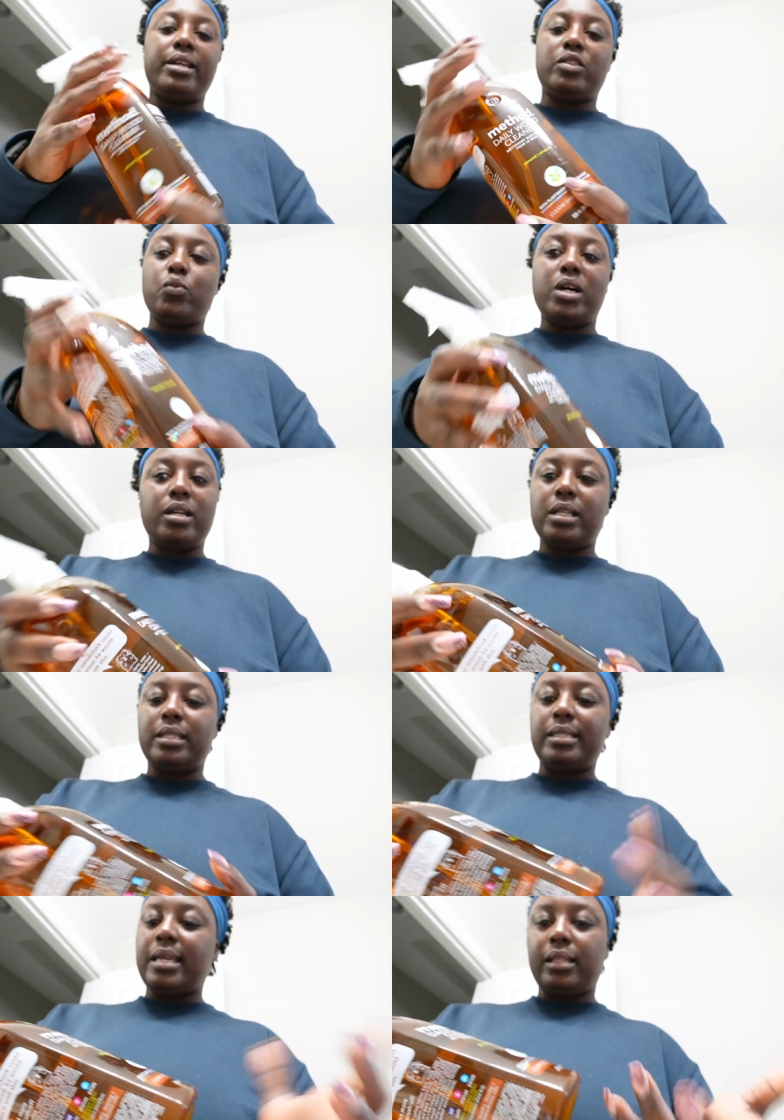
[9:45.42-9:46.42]
as well,
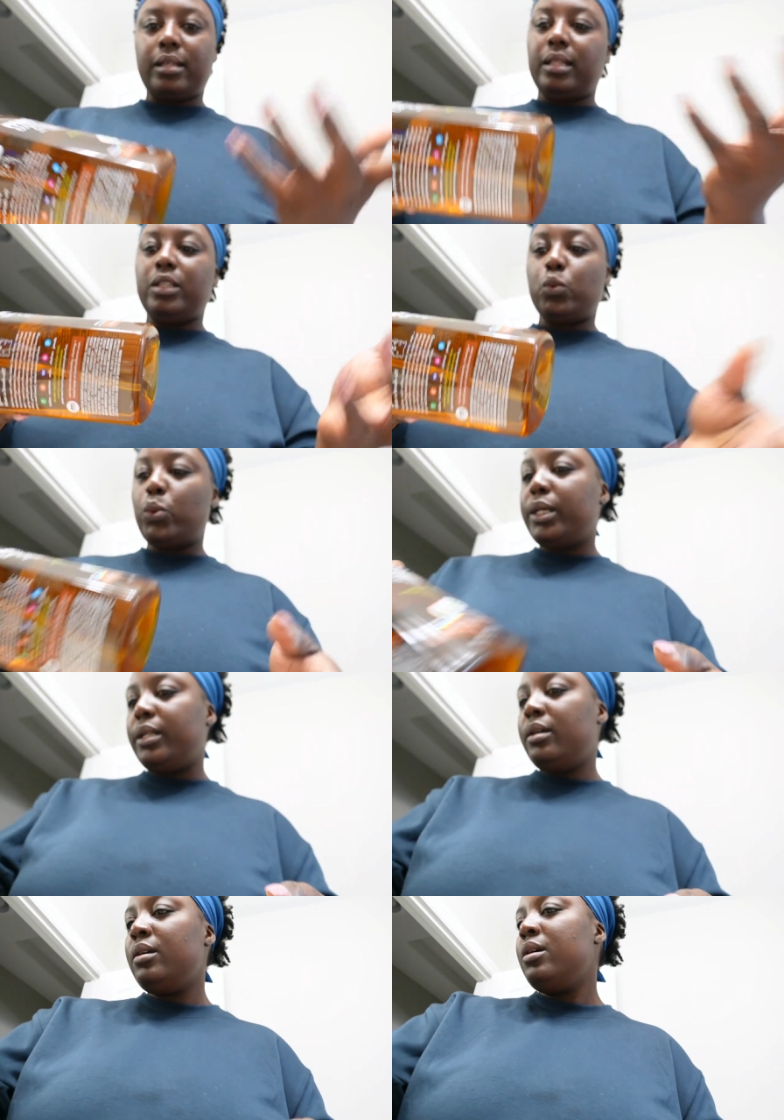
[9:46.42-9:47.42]
because technically it's
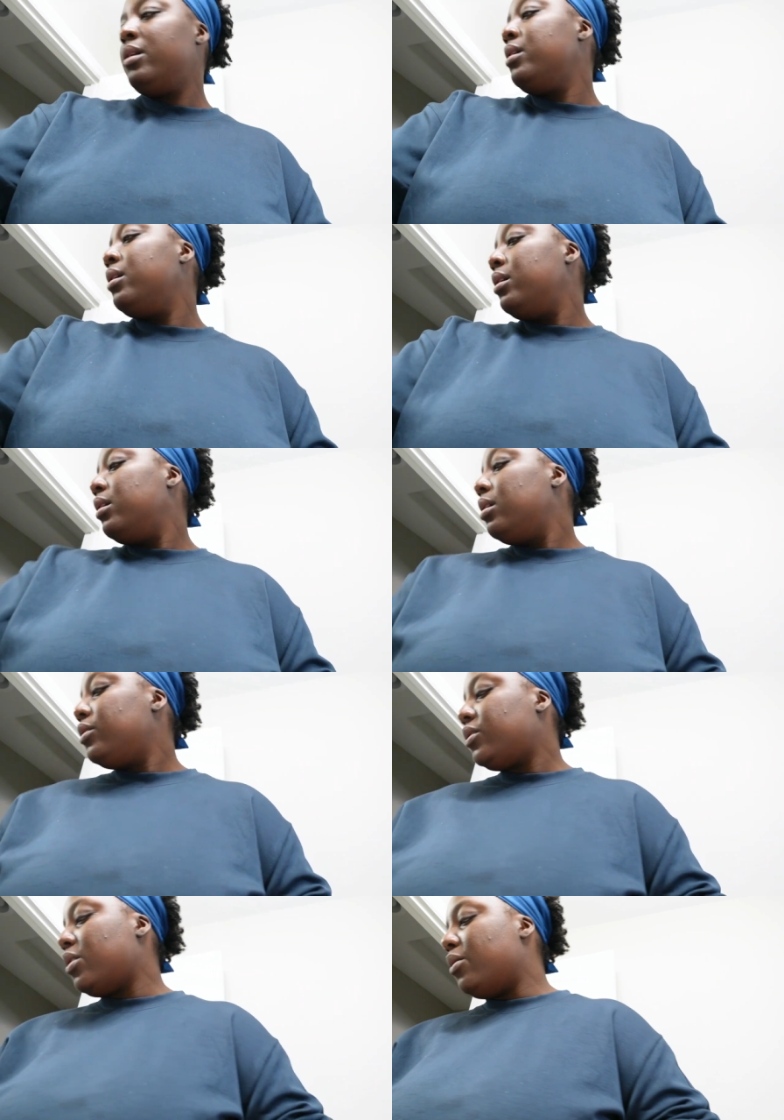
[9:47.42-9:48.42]
wood.
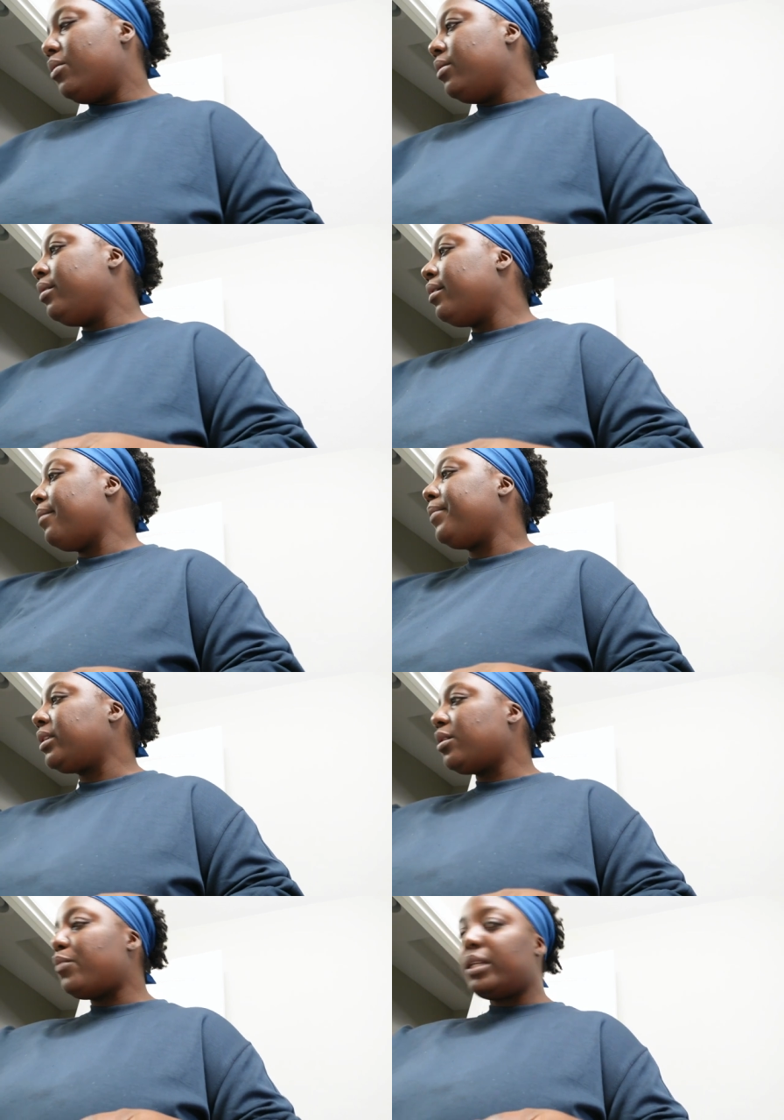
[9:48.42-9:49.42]
So I
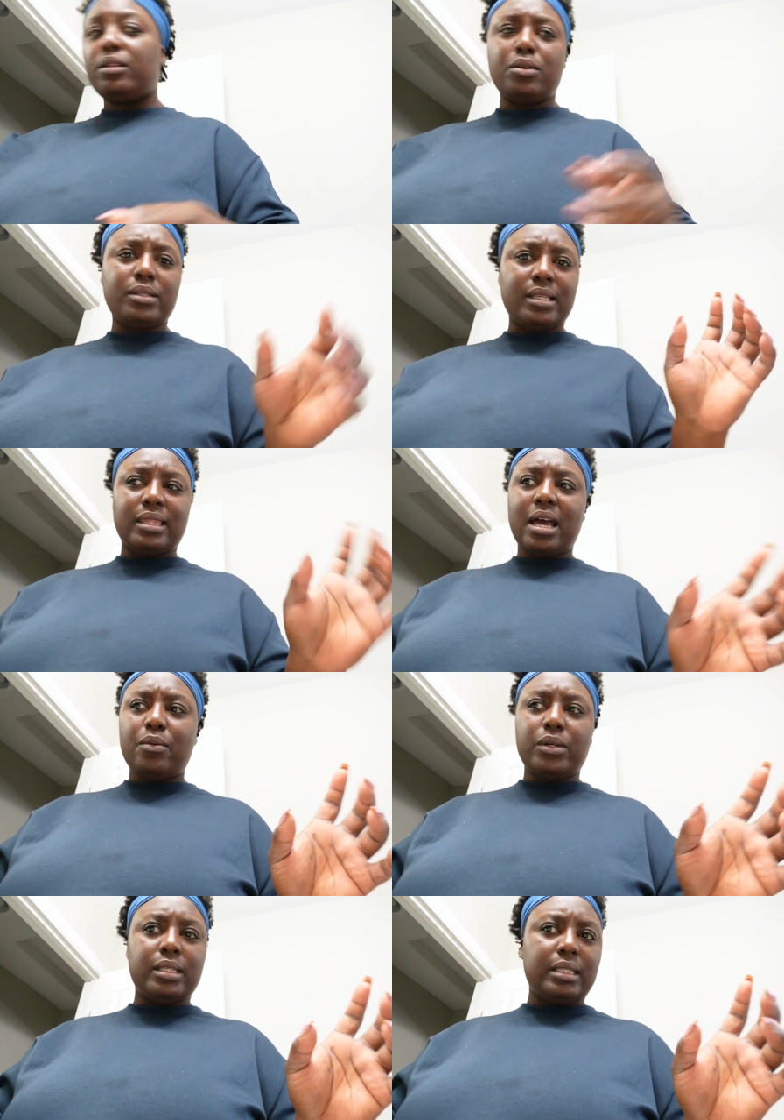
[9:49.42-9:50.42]
picked up one of those and that
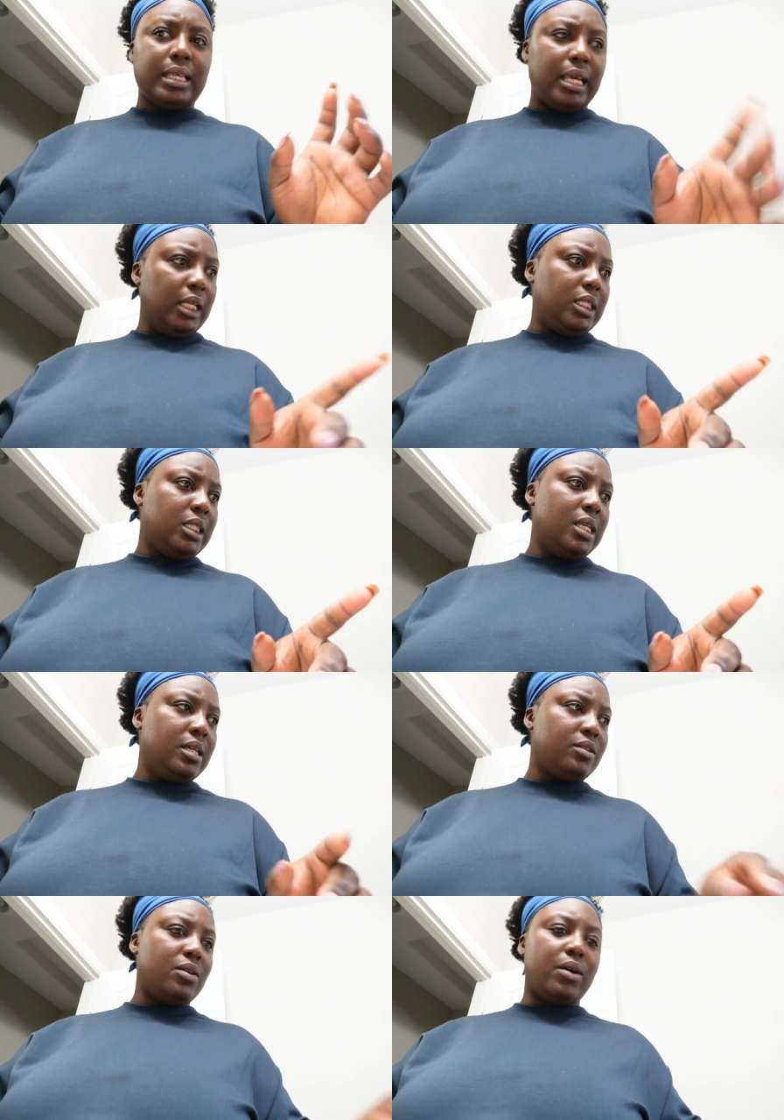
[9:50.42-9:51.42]
was it.
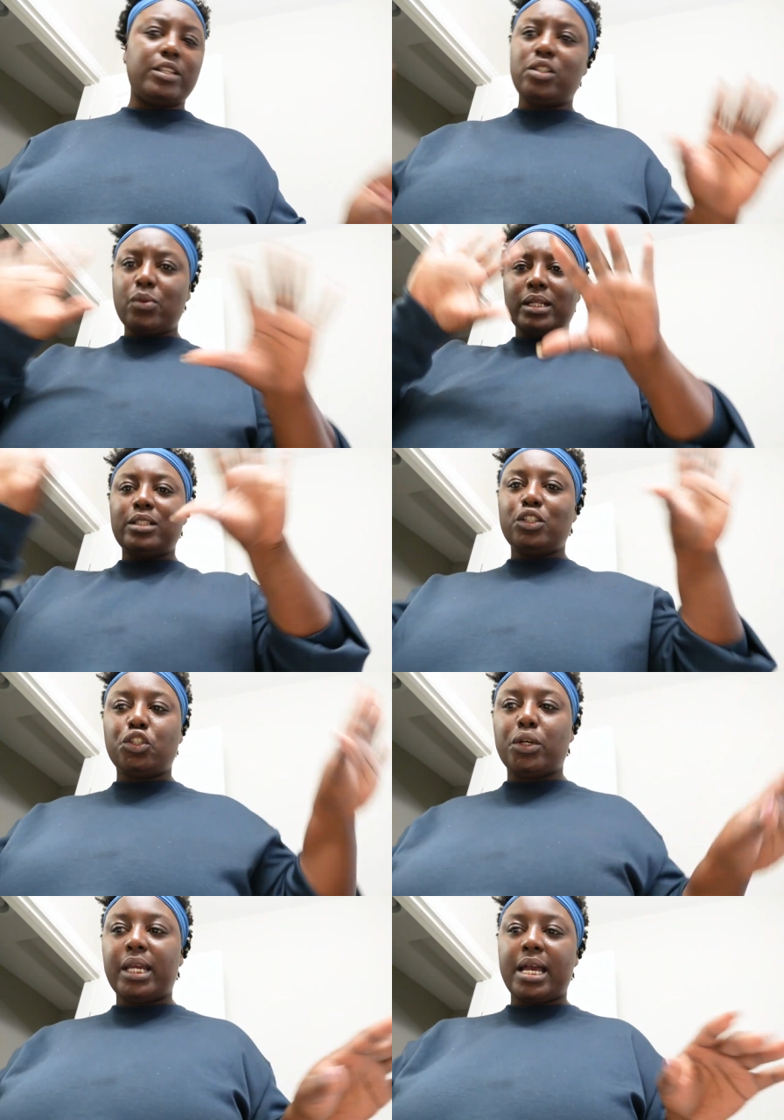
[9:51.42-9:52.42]
So I just wanted to
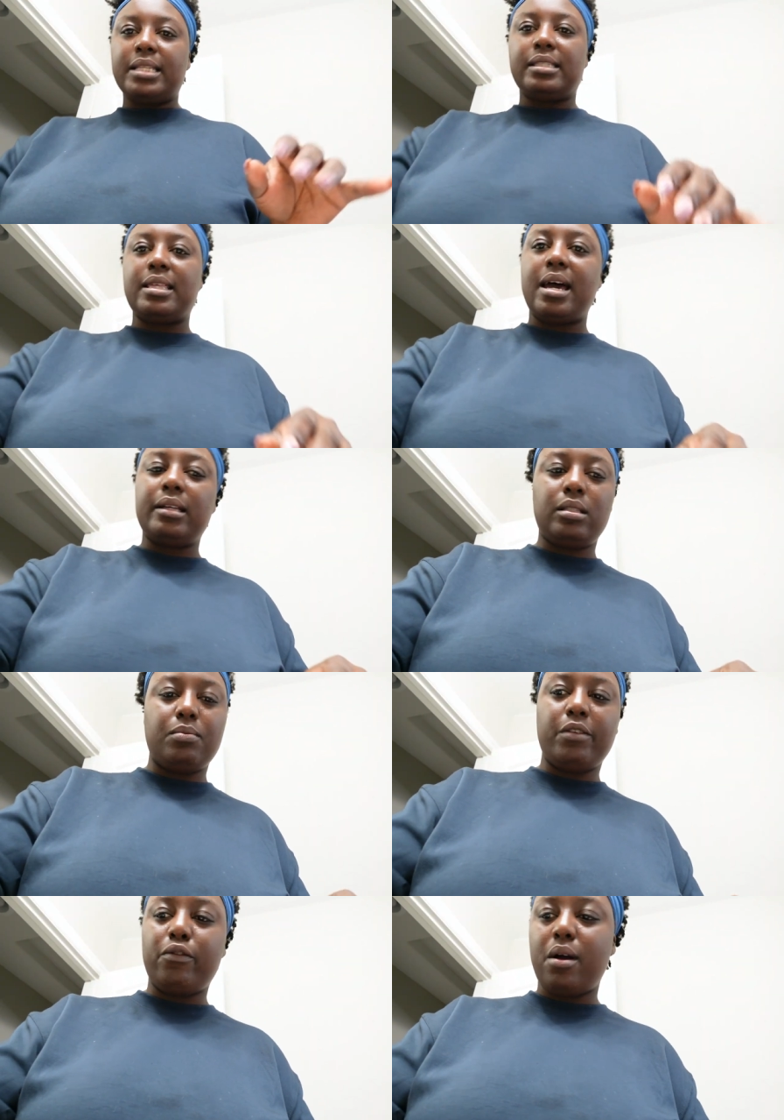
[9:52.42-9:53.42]
show you guys that
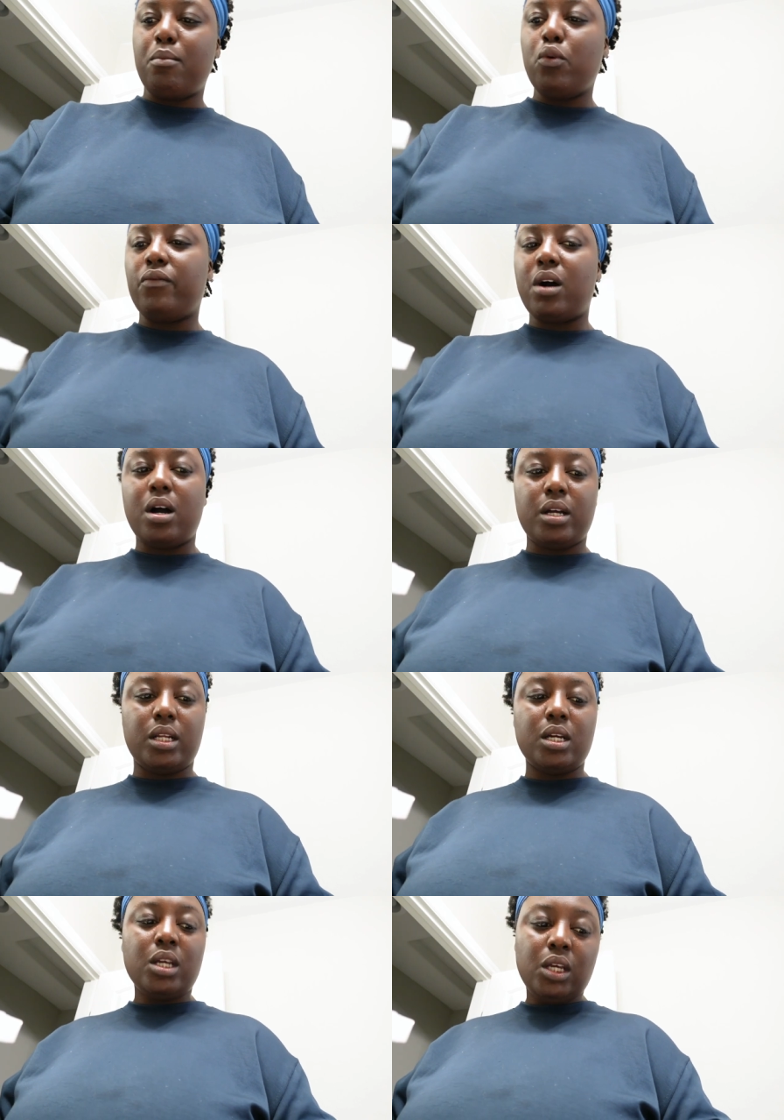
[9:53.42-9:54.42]
before I move
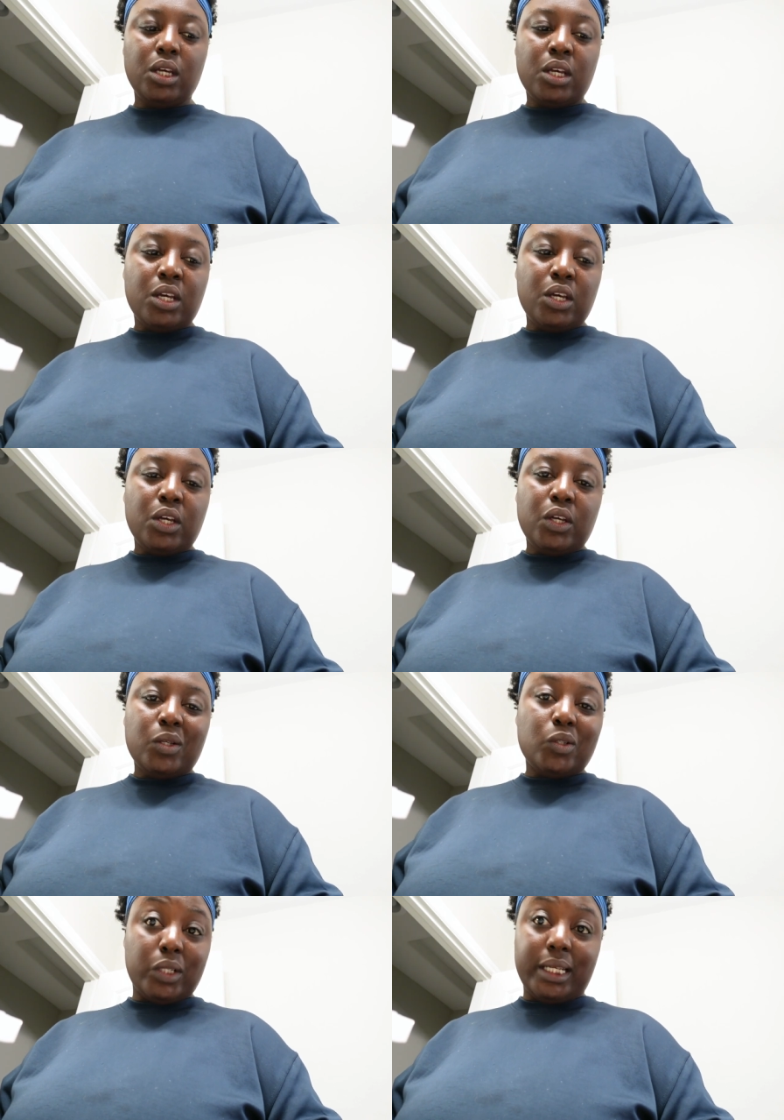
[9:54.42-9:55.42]
on
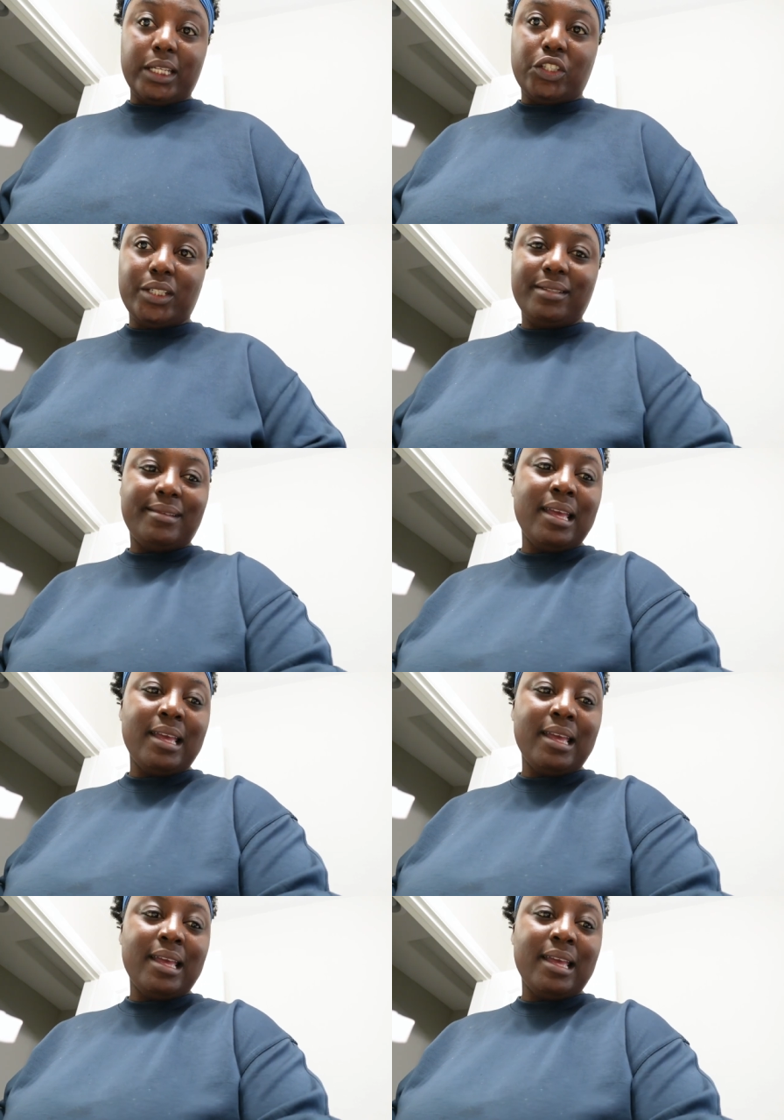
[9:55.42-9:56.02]
to the kitchen.